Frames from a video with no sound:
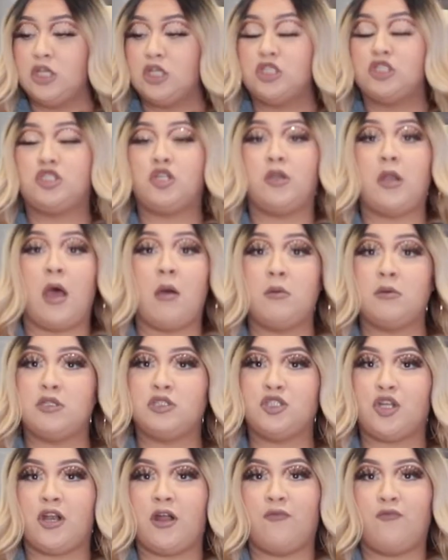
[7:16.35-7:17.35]
So now I'm gonna
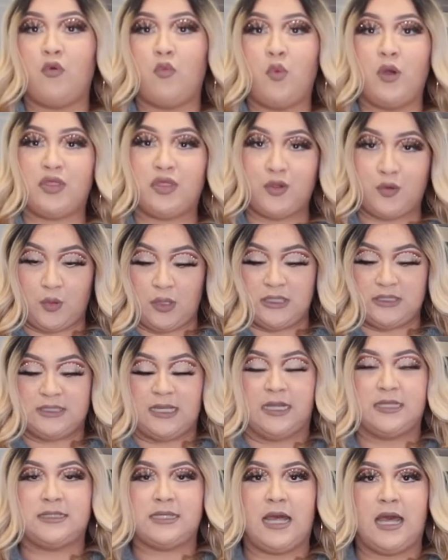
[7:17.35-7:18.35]
start off with the green
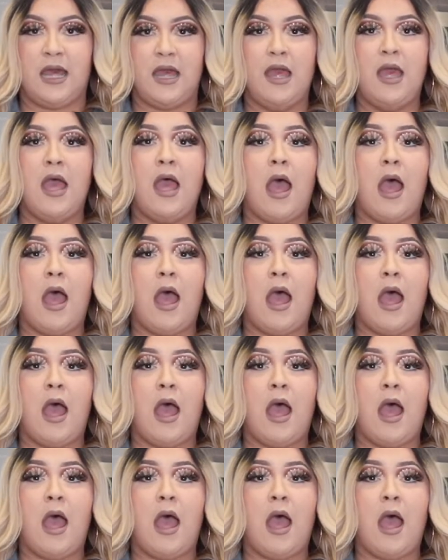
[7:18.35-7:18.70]
salsa.